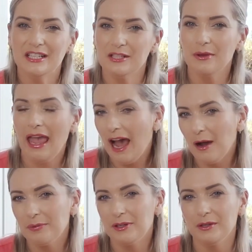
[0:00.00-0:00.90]
to
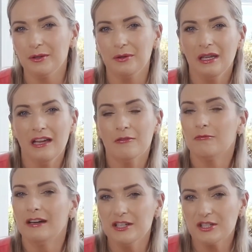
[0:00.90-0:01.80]
help you
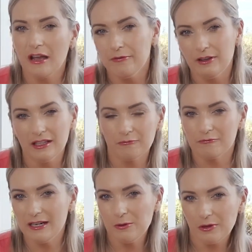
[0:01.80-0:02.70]
reshuffle and
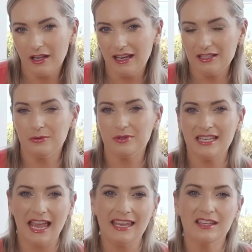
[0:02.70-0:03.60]
reorganize your
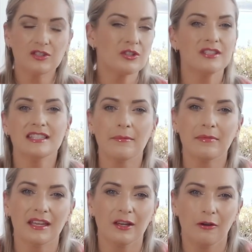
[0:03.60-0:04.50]
day should
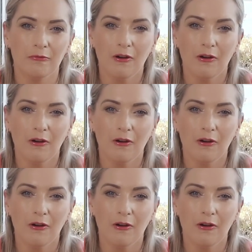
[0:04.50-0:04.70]
something go